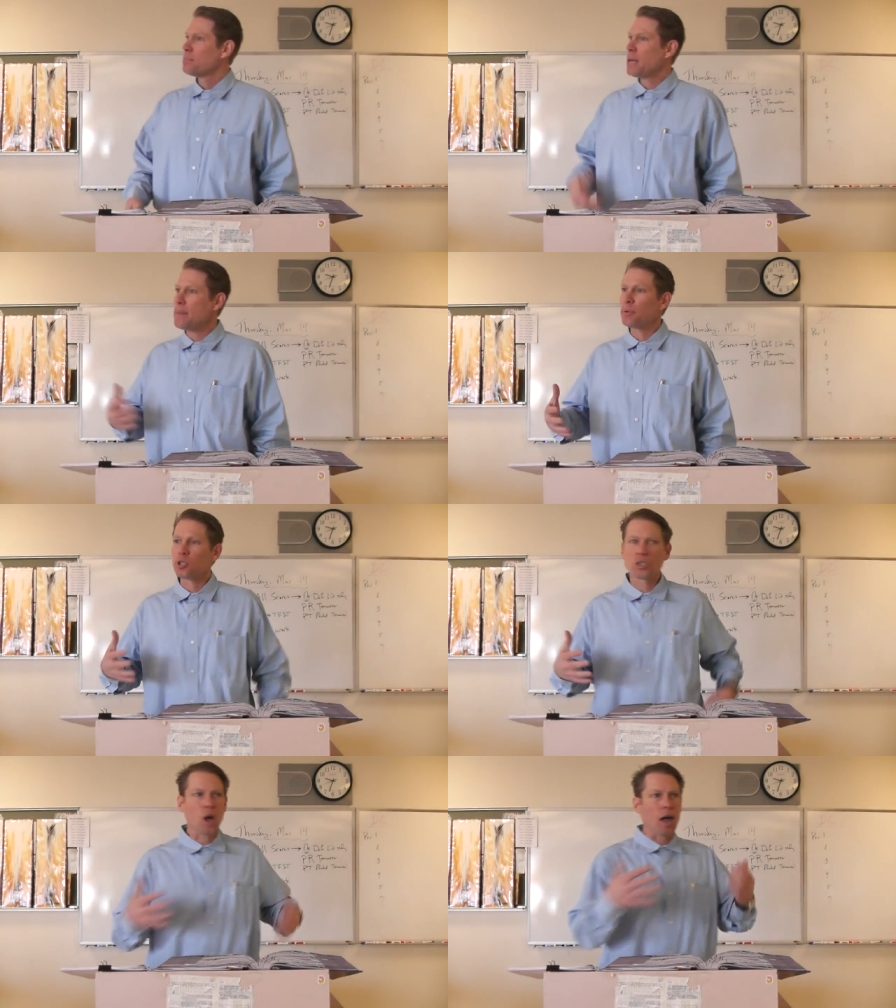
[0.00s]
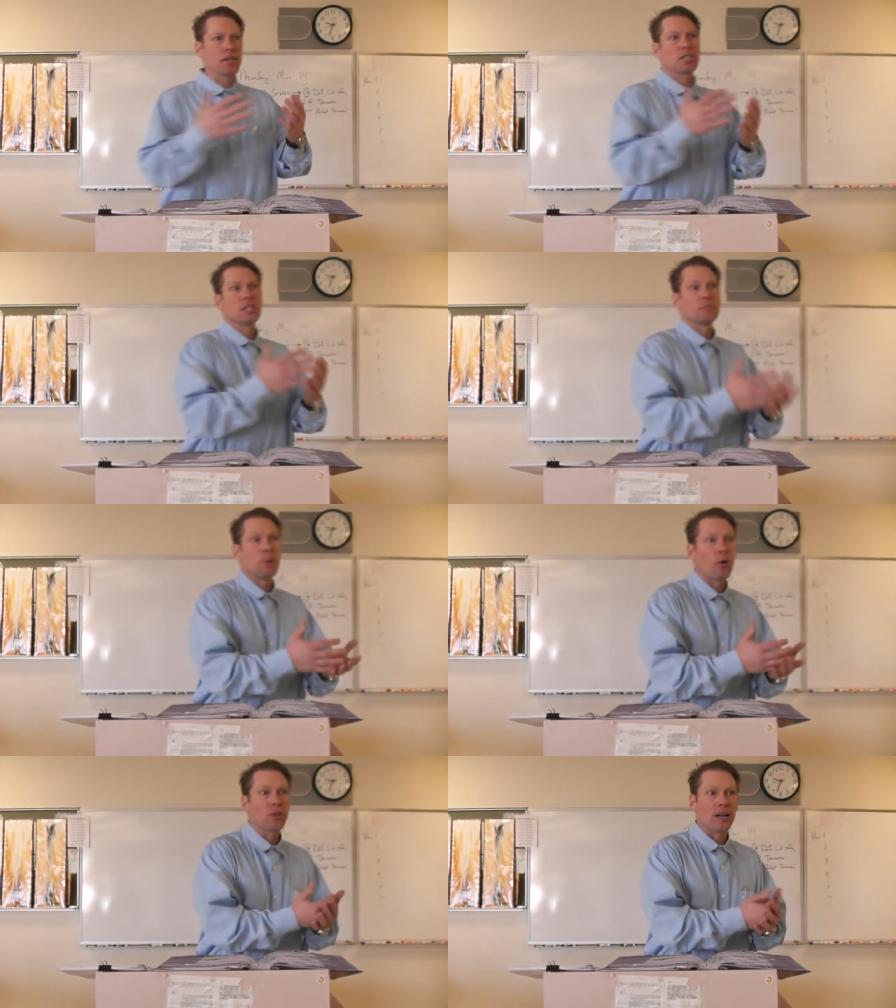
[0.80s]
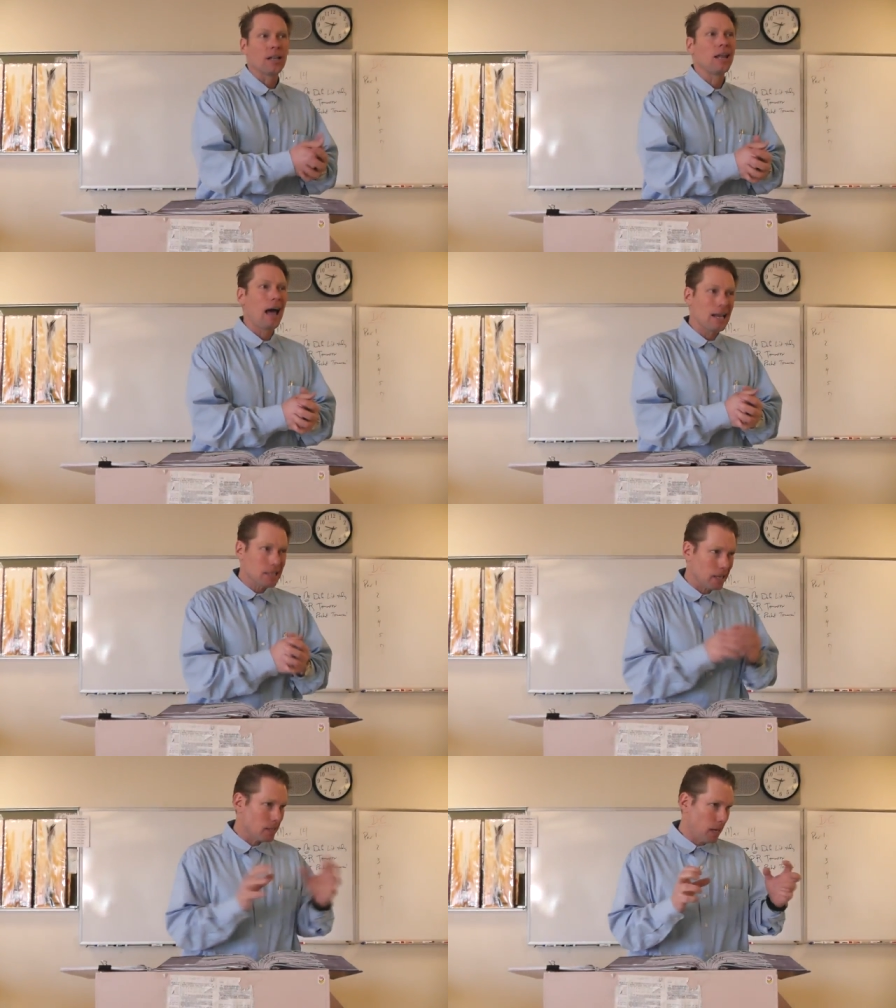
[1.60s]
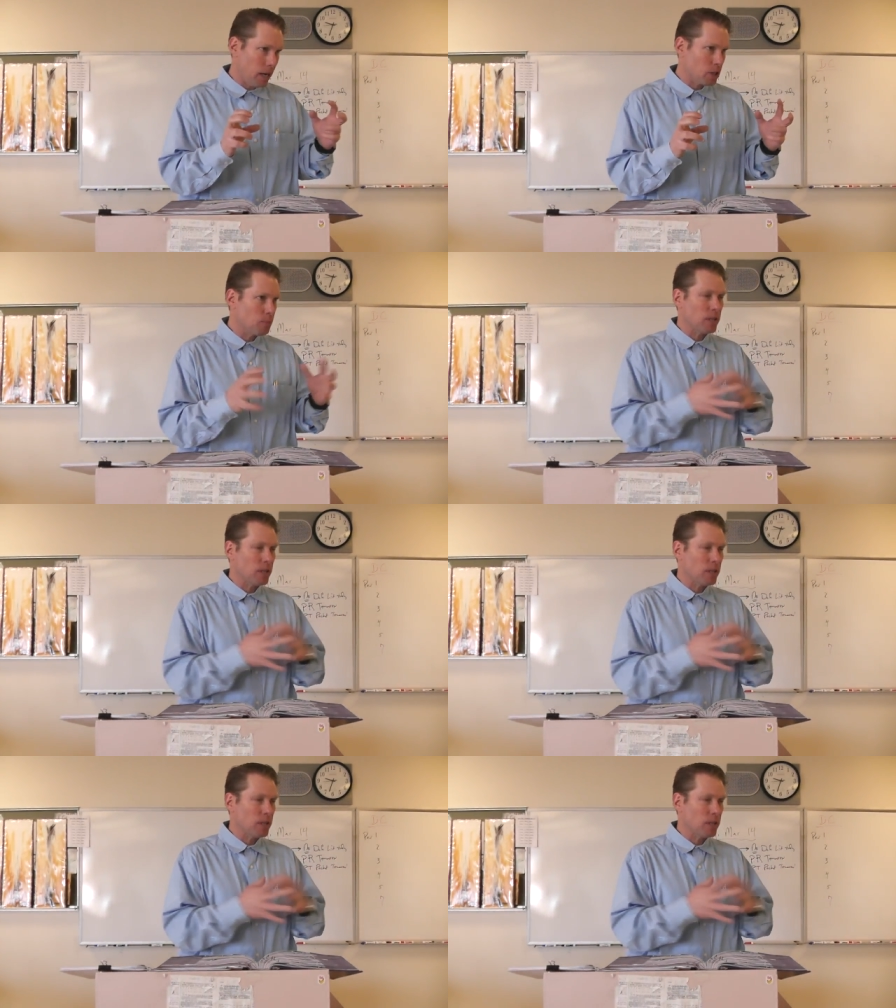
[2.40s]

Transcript: people saw this as both a classic text,